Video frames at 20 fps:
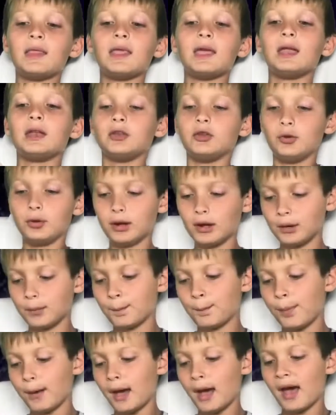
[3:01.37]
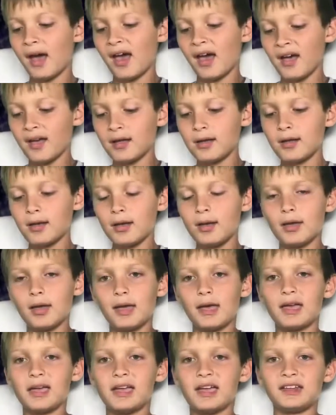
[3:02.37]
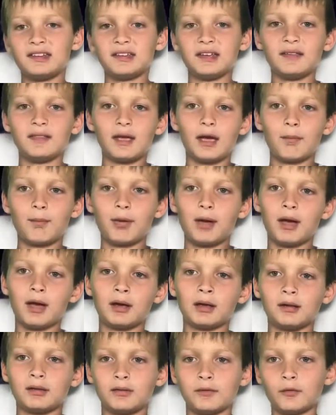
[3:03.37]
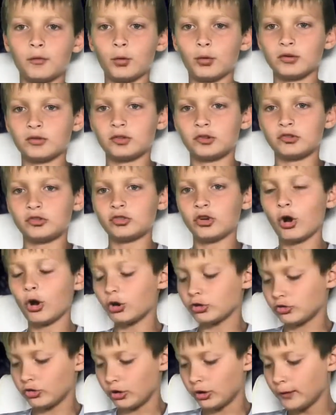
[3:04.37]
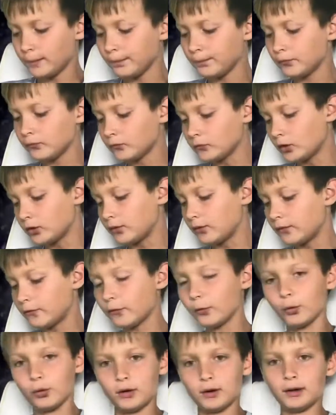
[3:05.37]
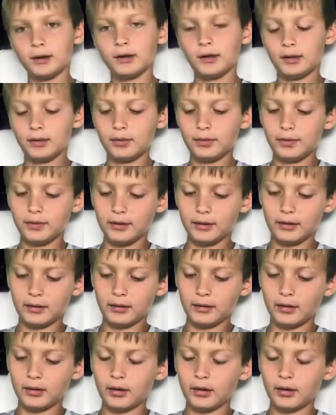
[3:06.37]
then you get a bag, and in that bag is of course a charger for the